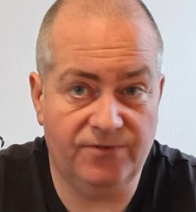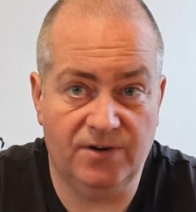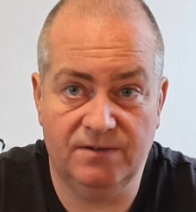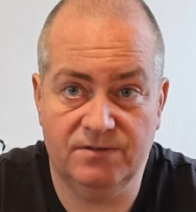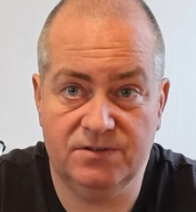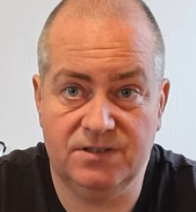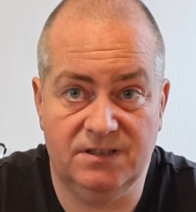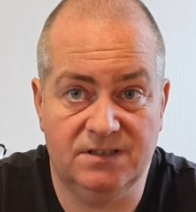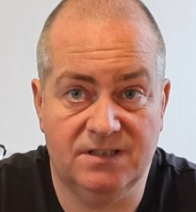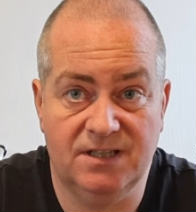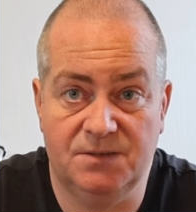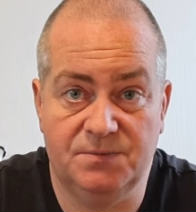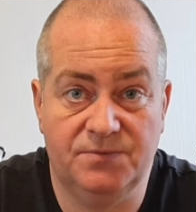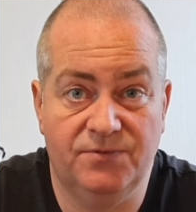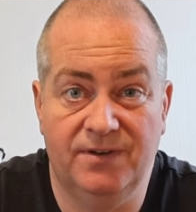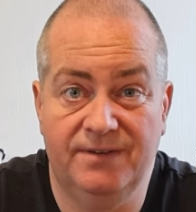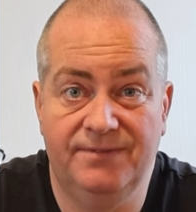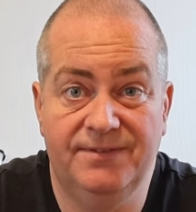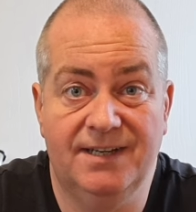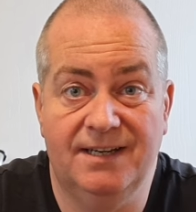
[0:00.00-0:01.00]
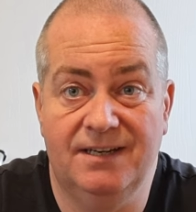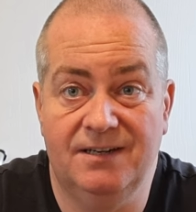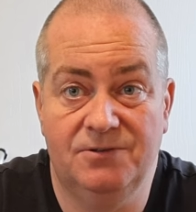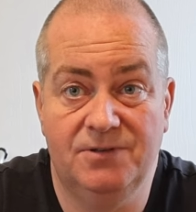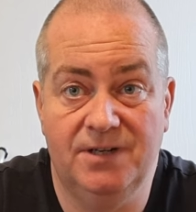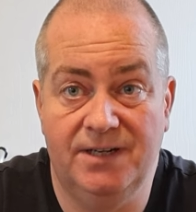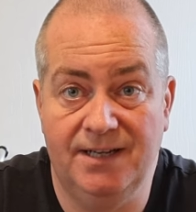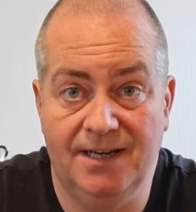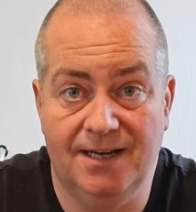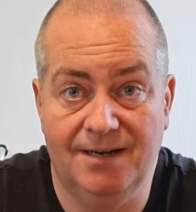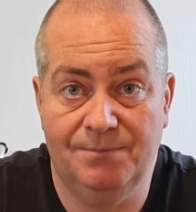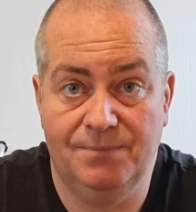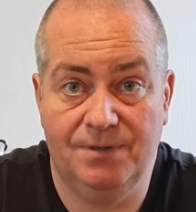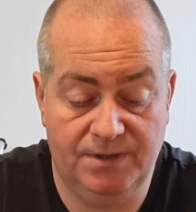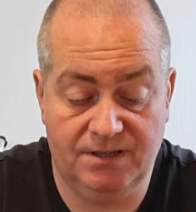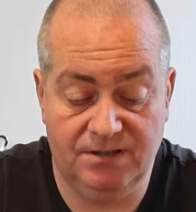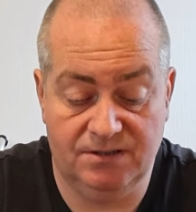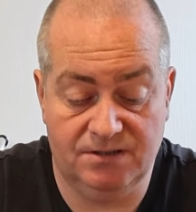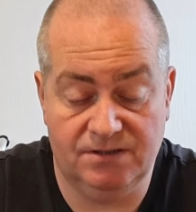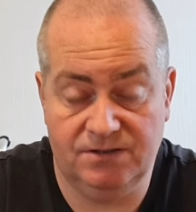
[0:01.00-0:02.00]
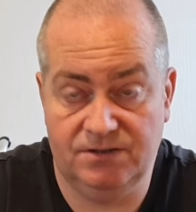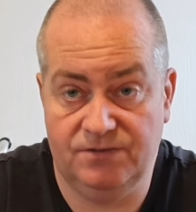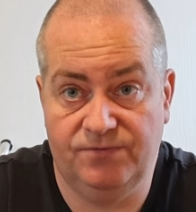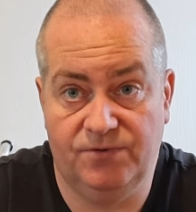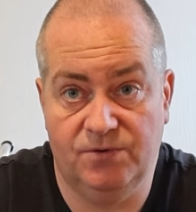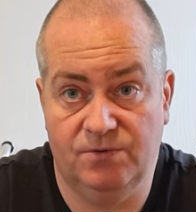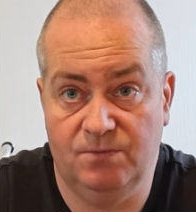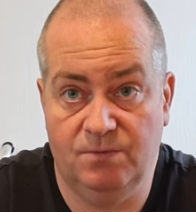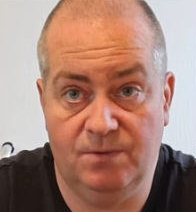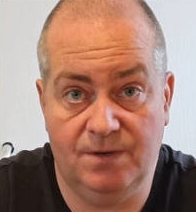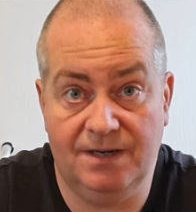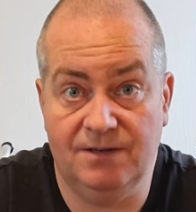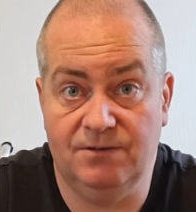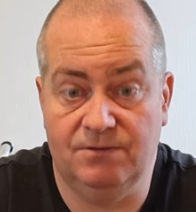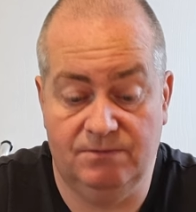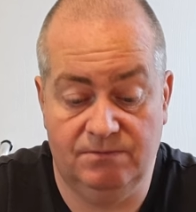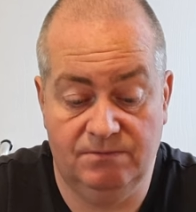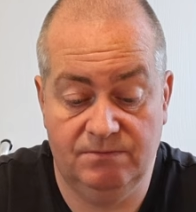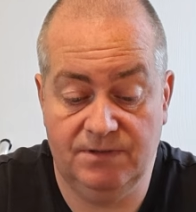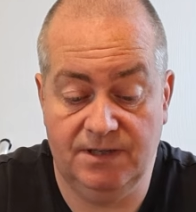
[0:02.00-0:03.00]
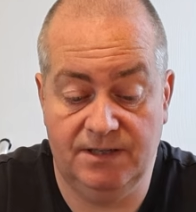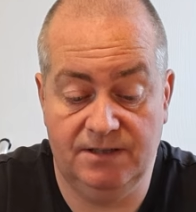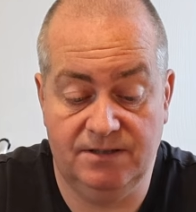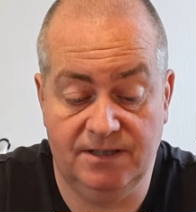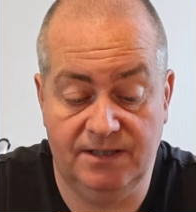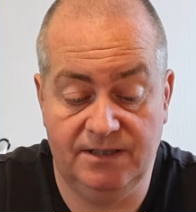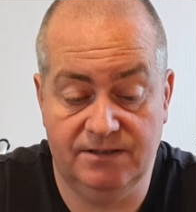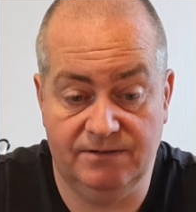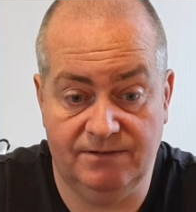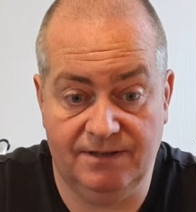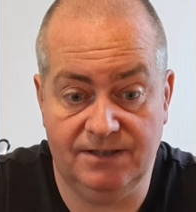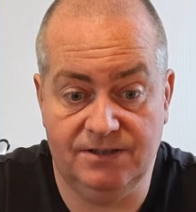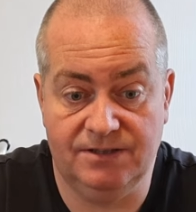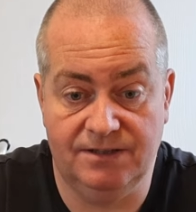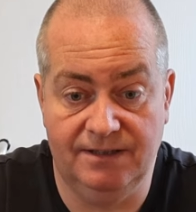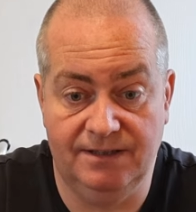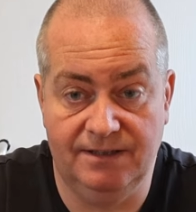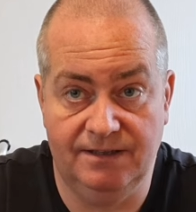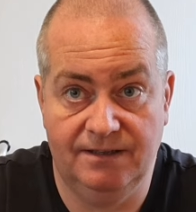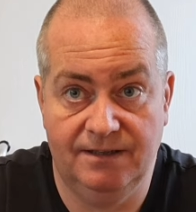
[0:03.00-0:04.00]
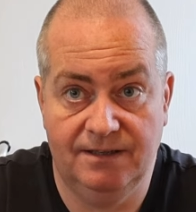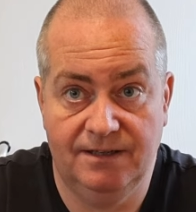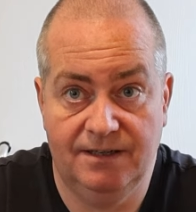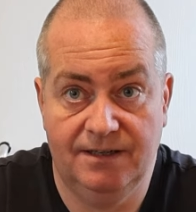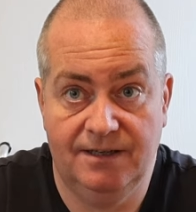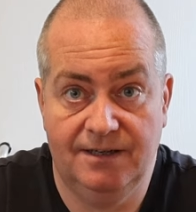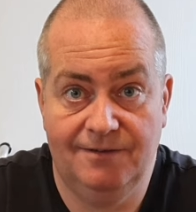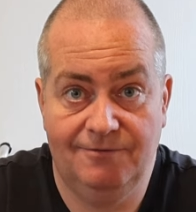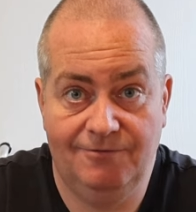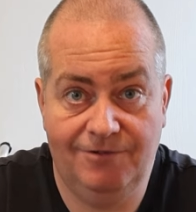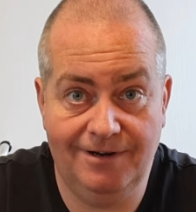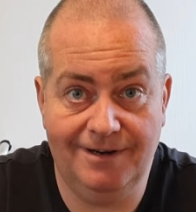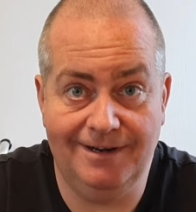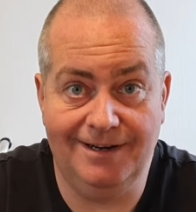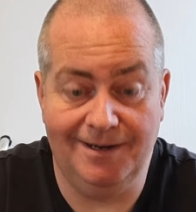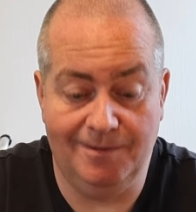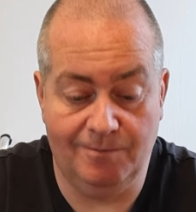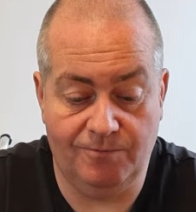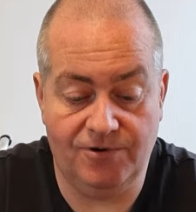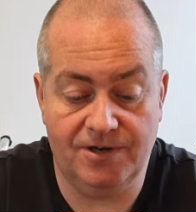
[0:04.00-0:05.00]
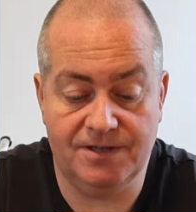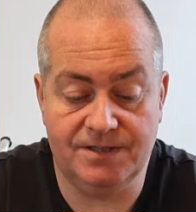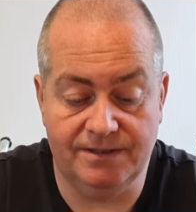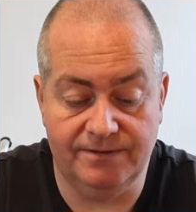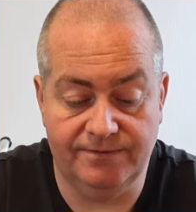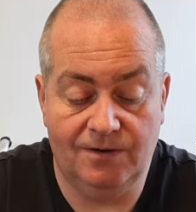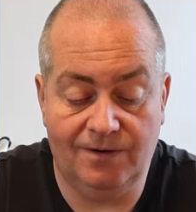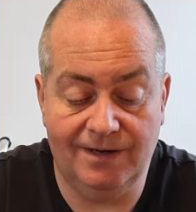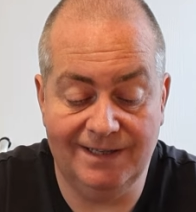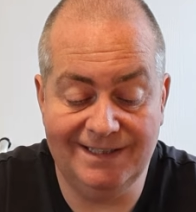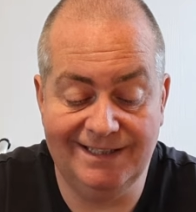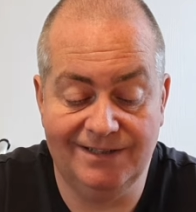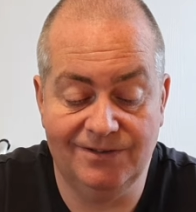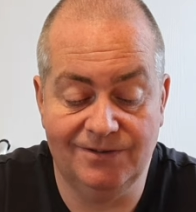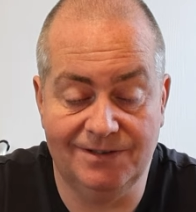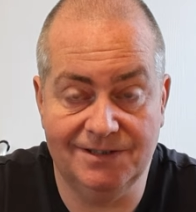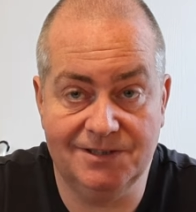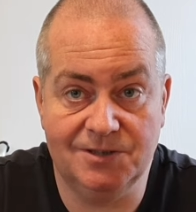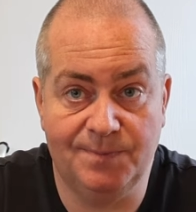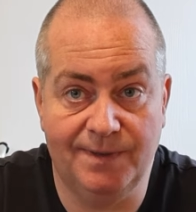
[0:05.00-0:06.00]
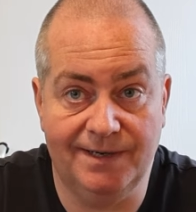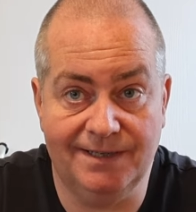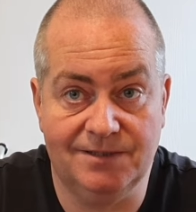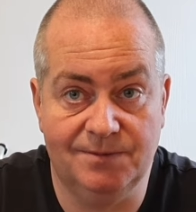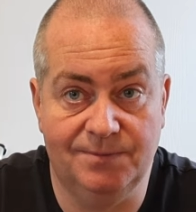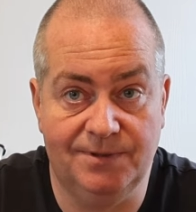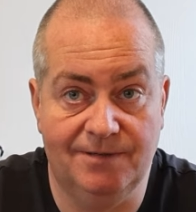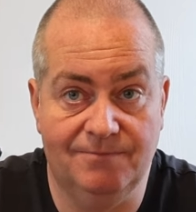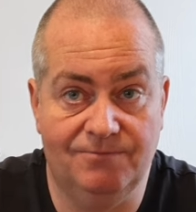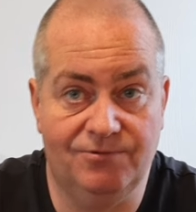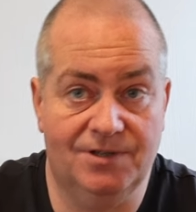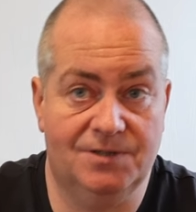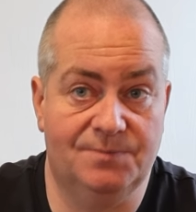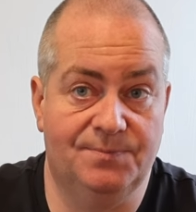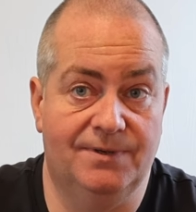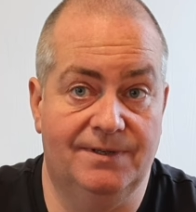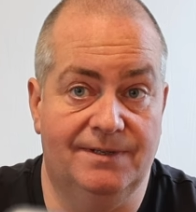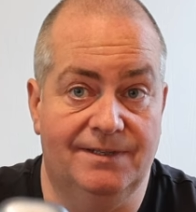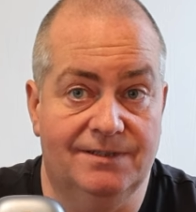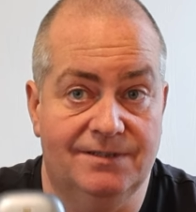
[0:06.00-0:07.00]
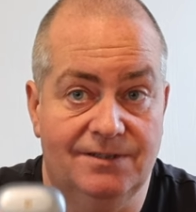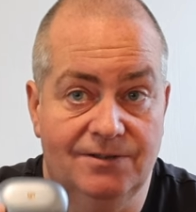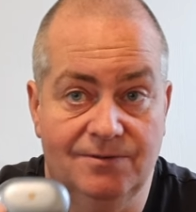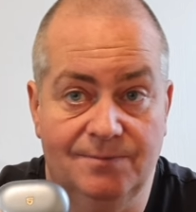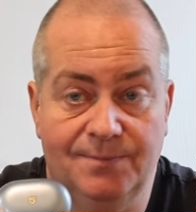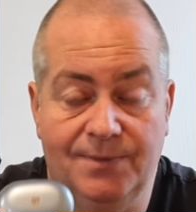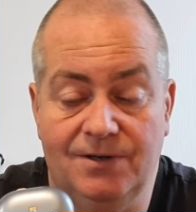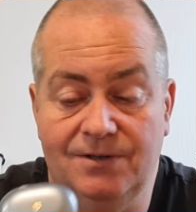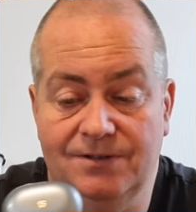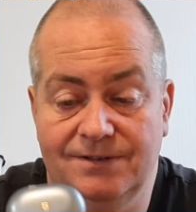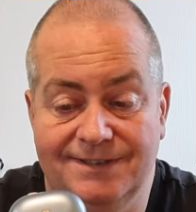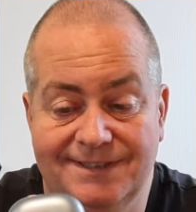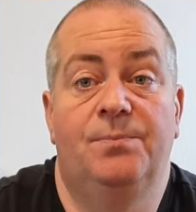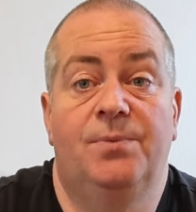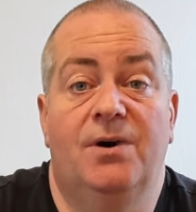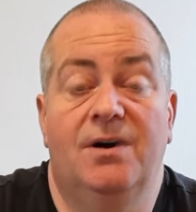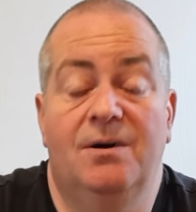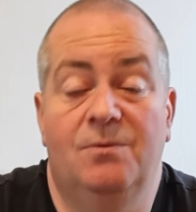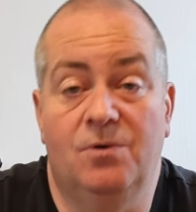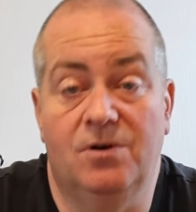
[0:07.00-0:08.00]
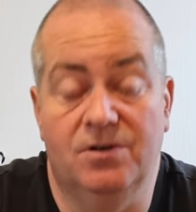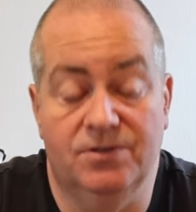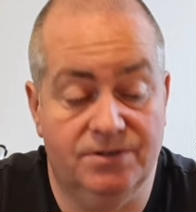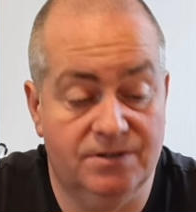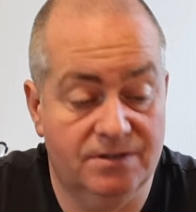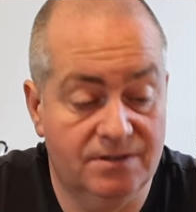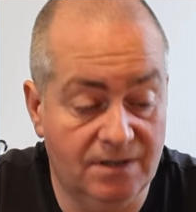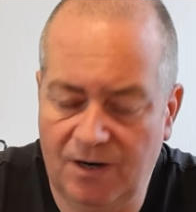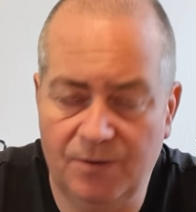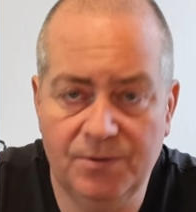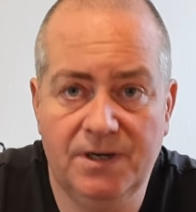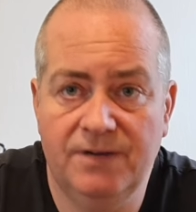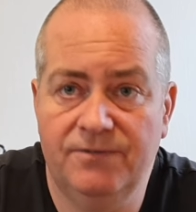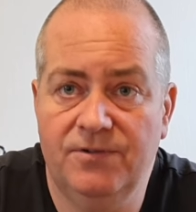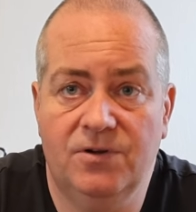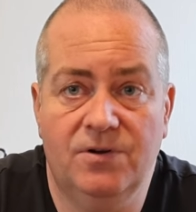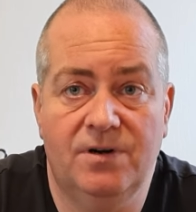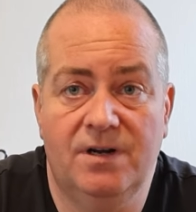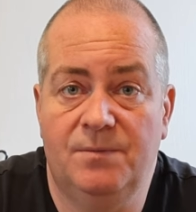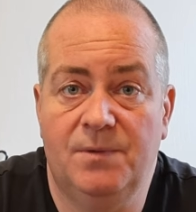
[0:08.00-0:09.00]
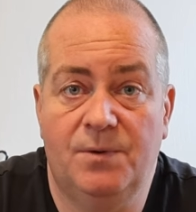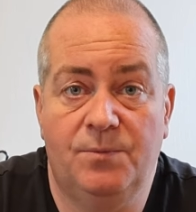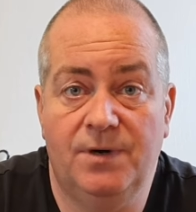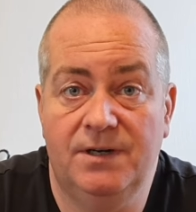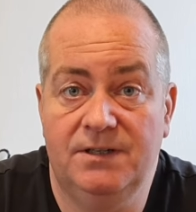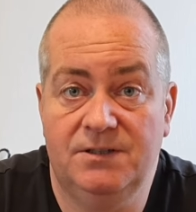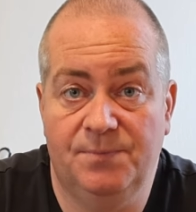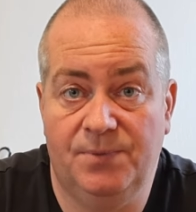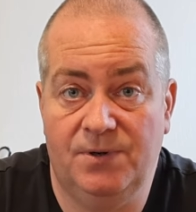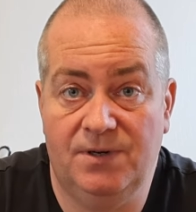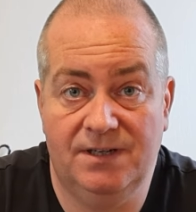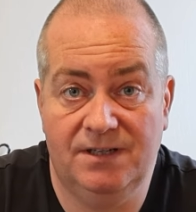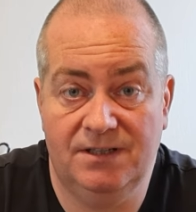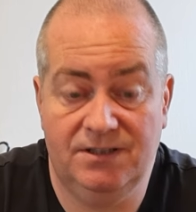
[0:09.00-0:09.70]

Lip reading: 5 or 6 days before I even downloaded the app, because I just thought, wow, these are actually really impressive. I did not expect to be impressed by this little bot, but I was. I would never have gone out of my way to buy